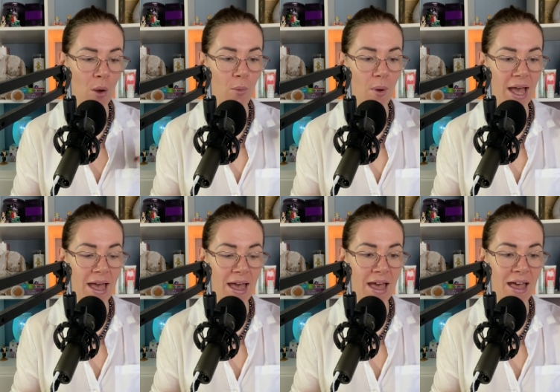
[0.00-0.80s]

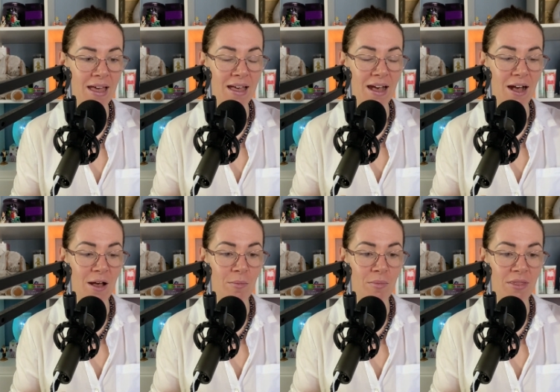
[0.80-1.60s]
where
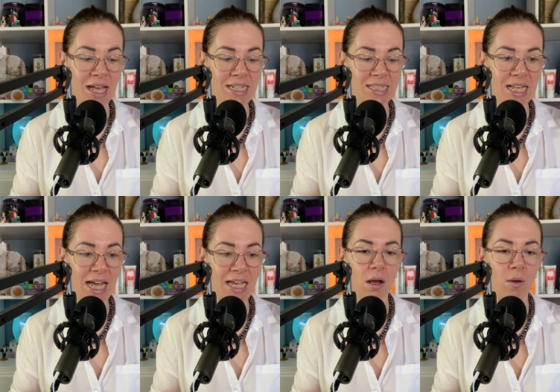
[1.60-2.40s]
they
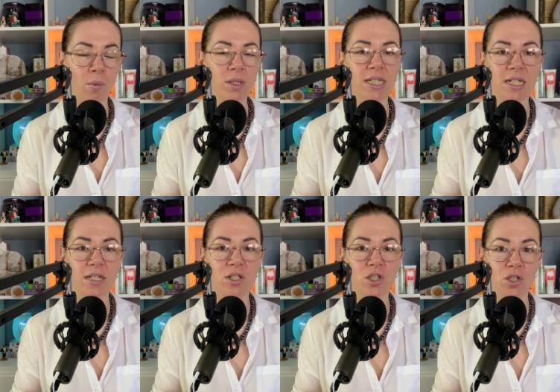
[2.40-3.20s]
say, I wanted
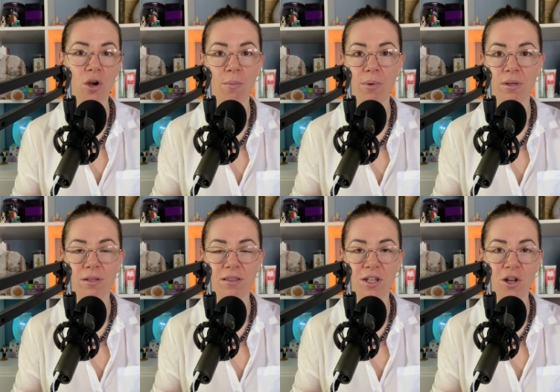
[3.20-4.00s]
to stop
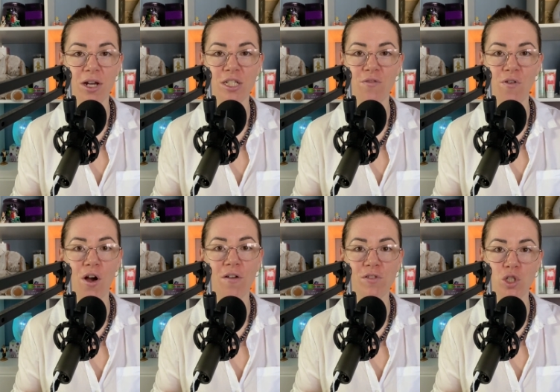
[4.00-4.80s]
the 9 to
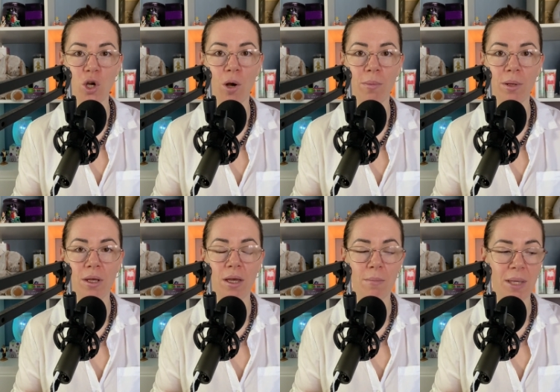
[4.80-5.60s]
5 job
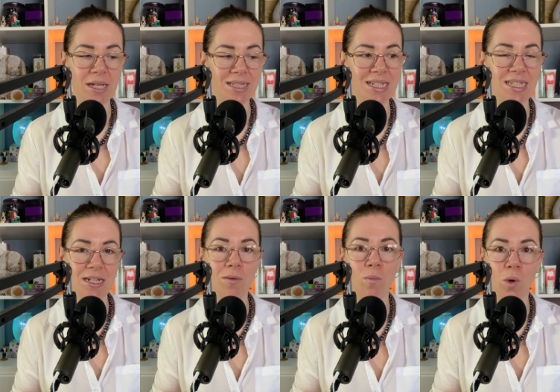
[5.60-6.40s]
because I
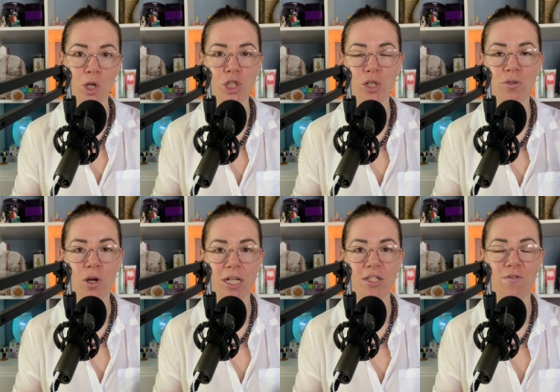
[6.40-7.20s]
didn't want to do
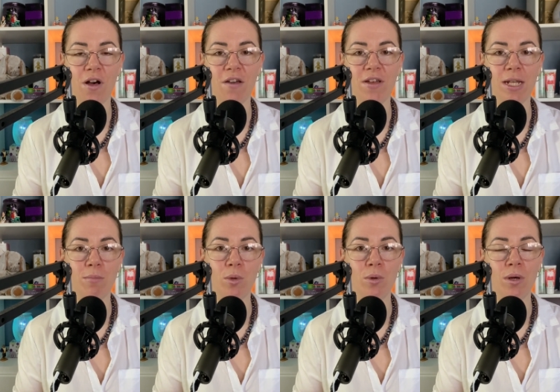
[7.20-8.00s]
9 to 5
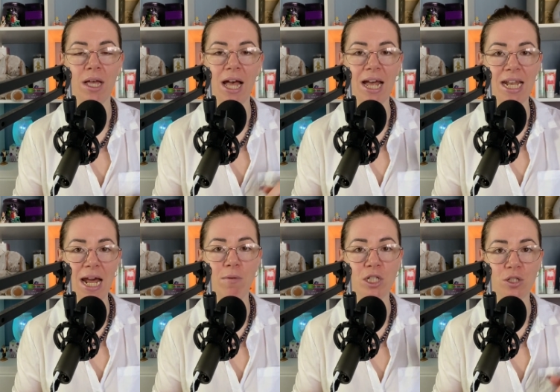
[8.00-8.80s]
anymore, and
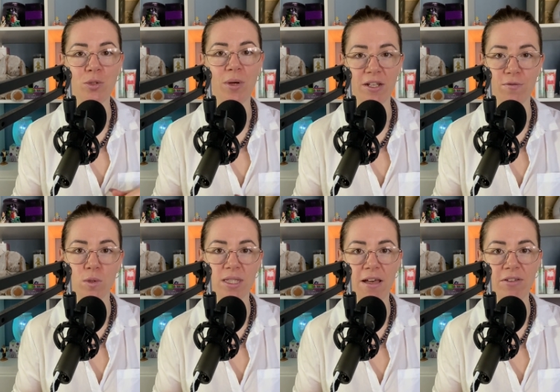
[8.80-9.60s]
now I do
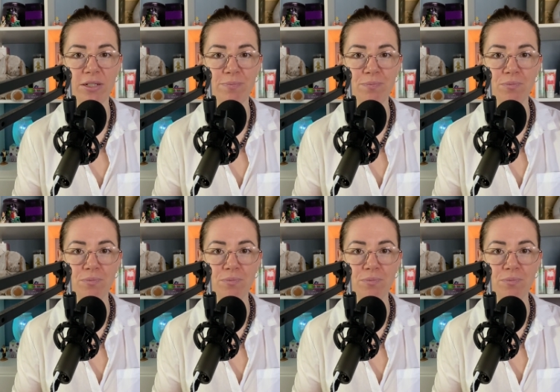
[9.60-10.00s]
24/7.